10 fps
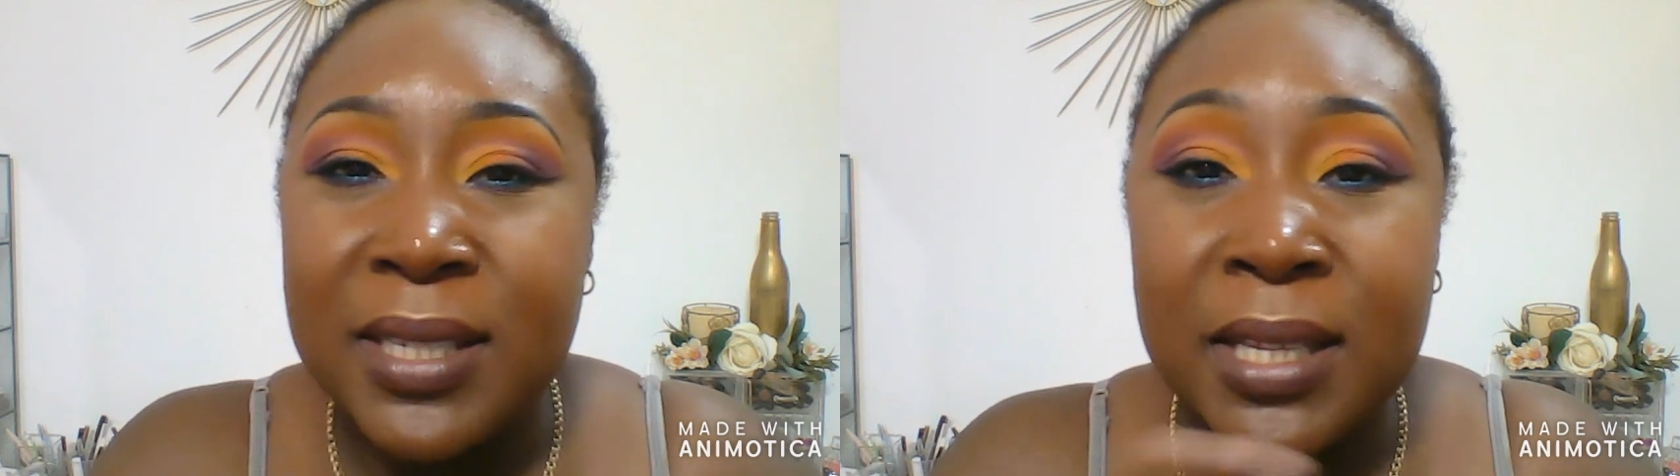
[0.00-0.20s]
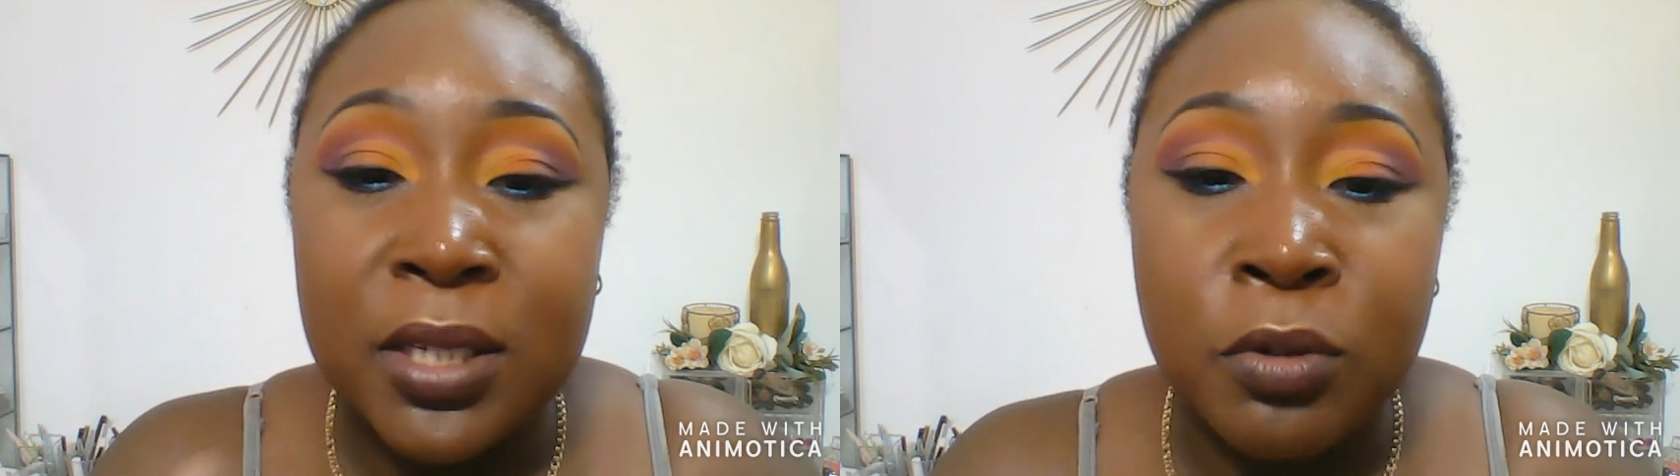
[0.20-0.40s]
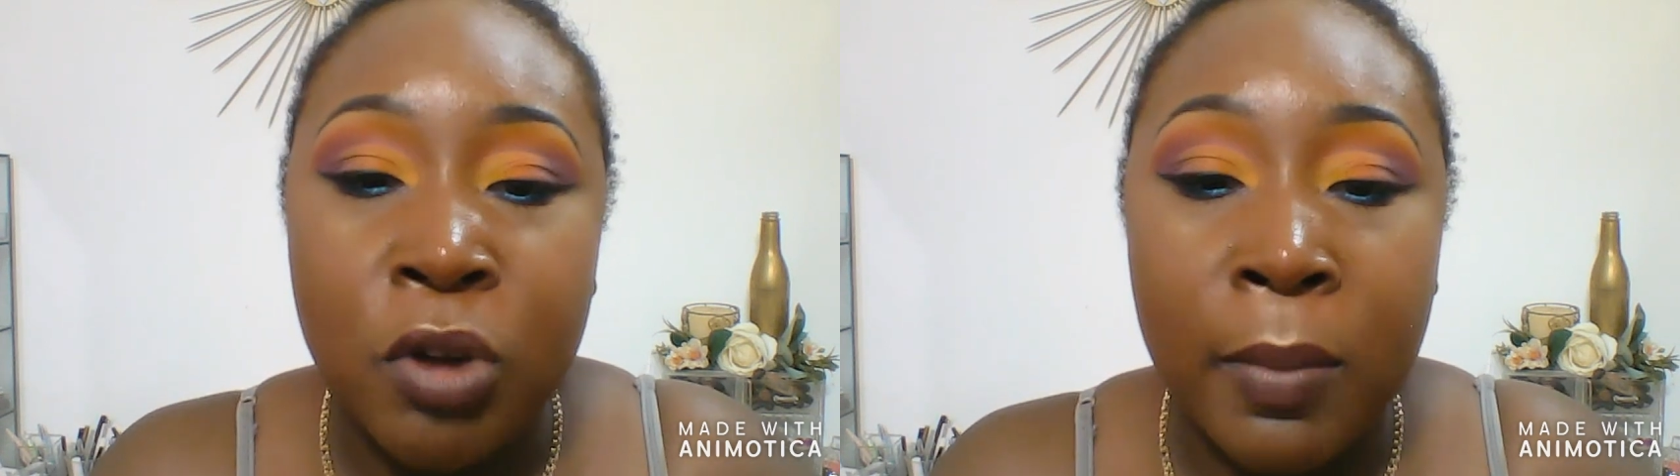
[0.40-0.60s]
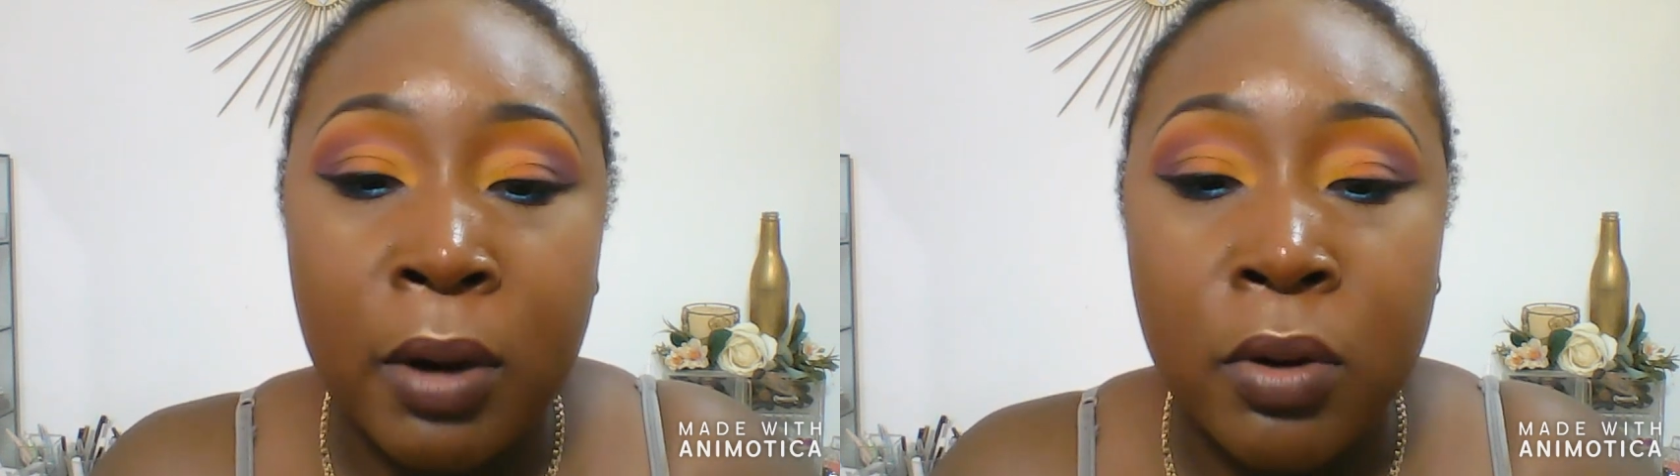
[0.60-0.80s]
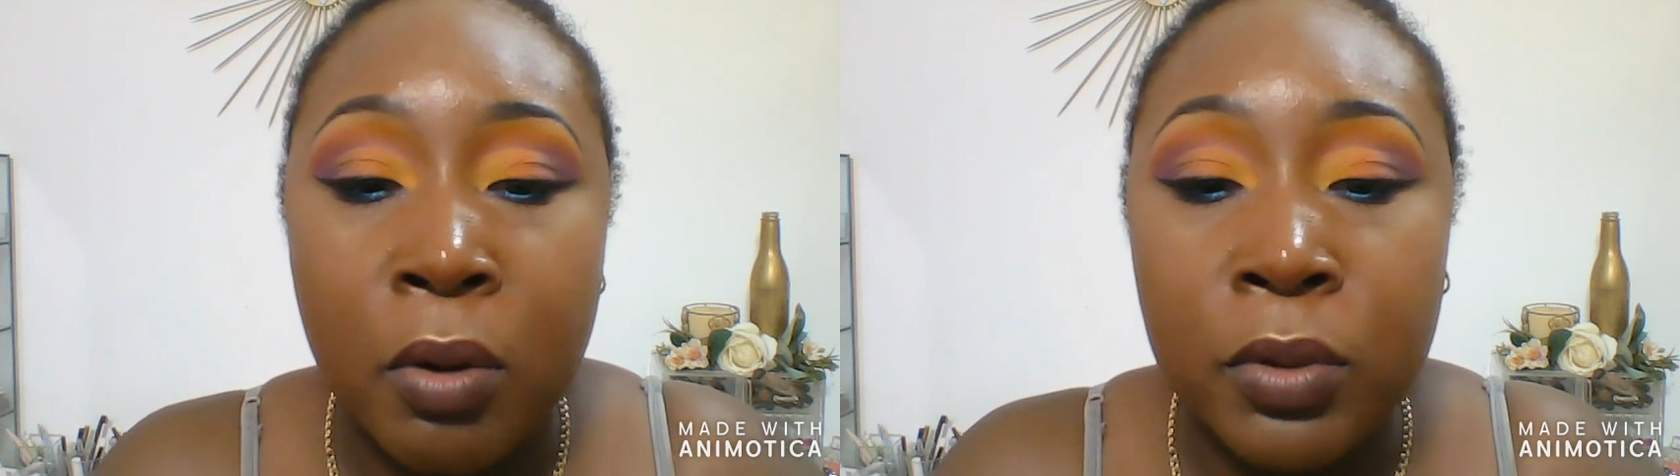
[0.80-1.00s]
tend to rub
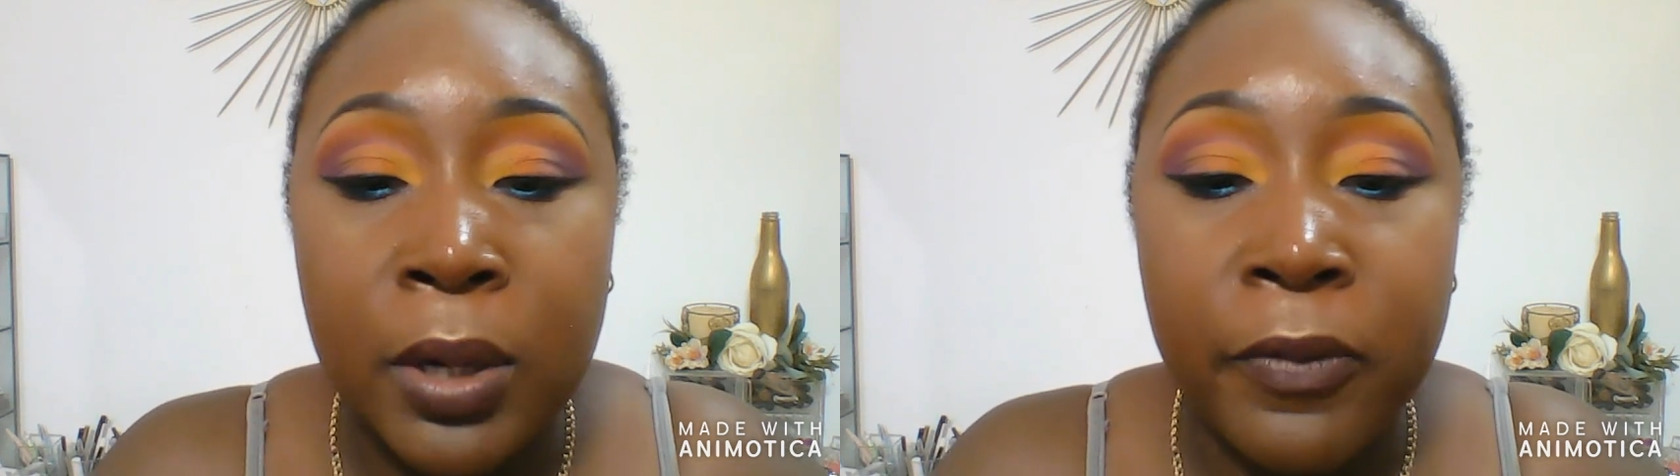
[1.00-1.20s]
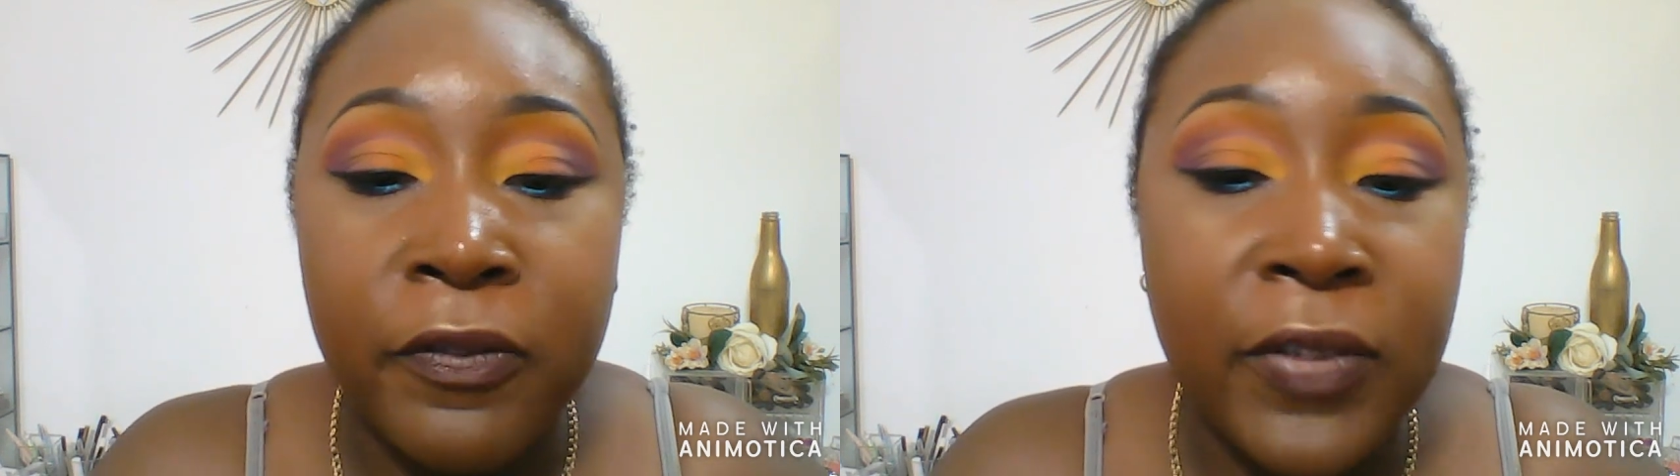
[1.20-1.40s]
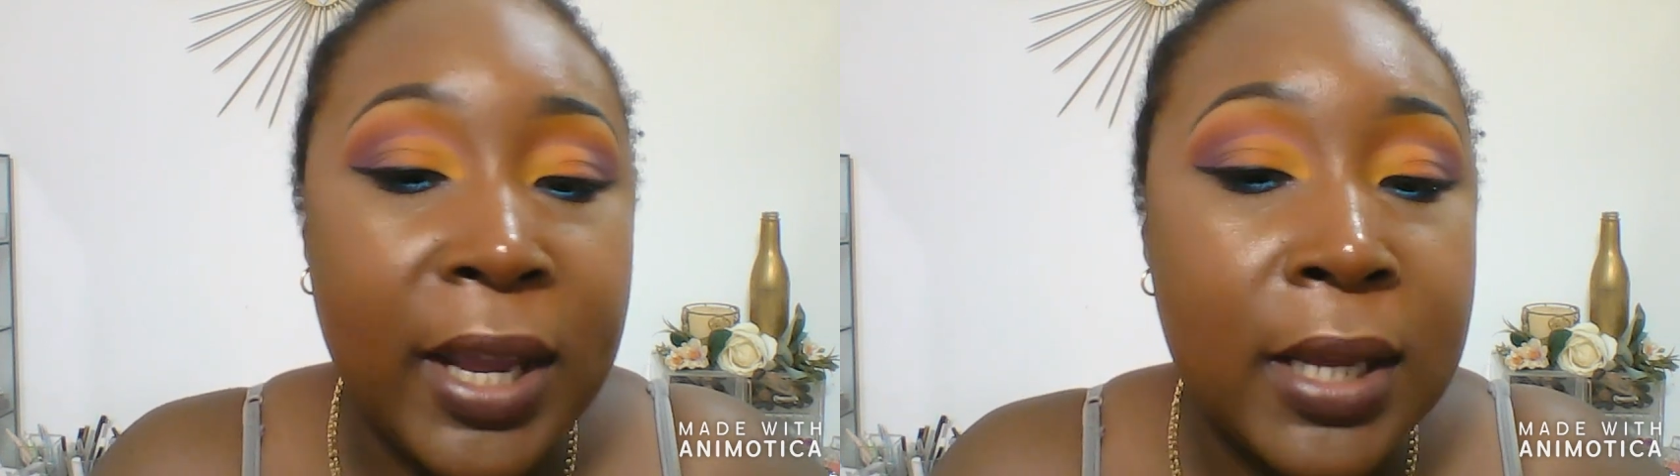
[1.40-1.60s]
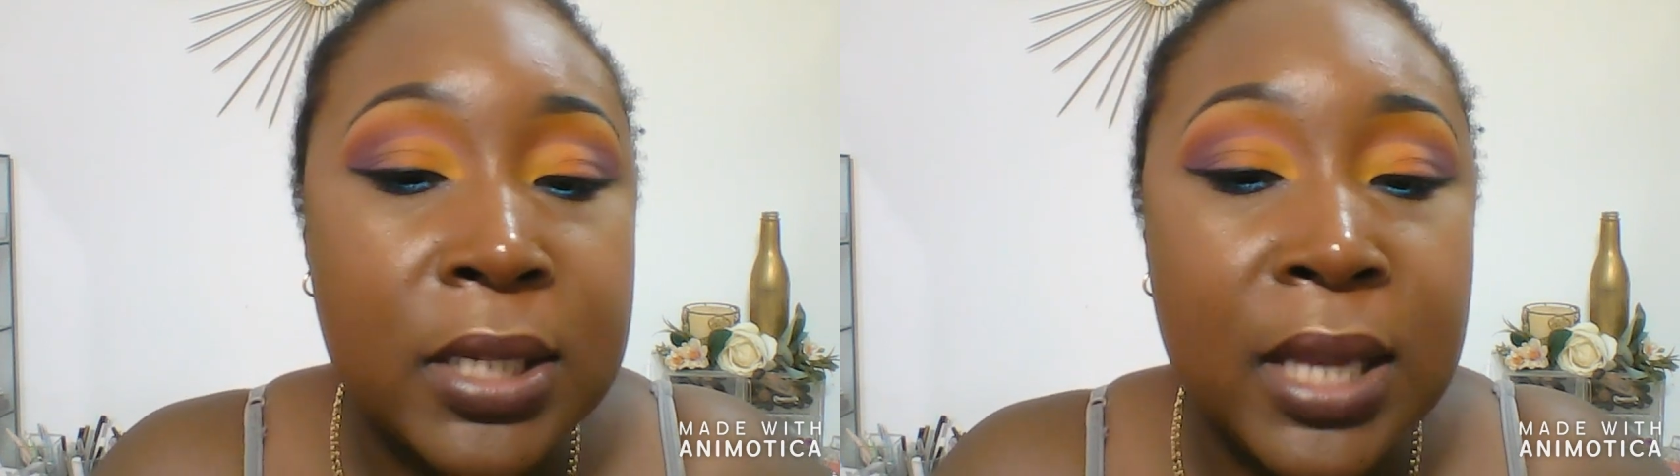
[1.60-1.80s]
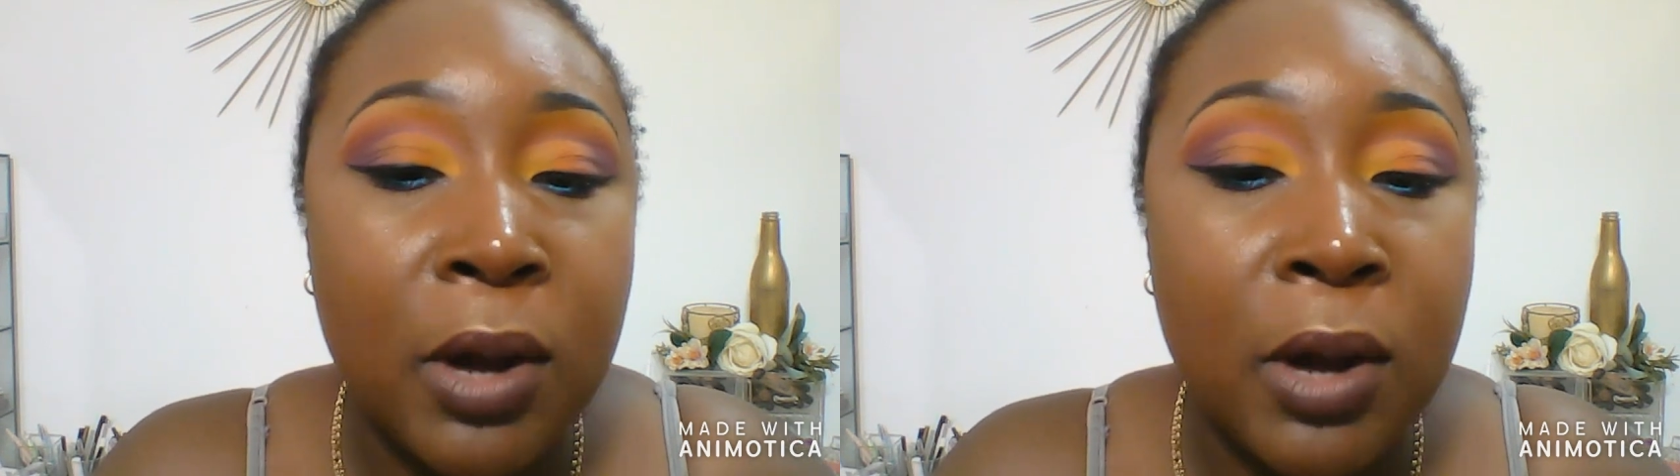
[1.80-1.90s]
around your face.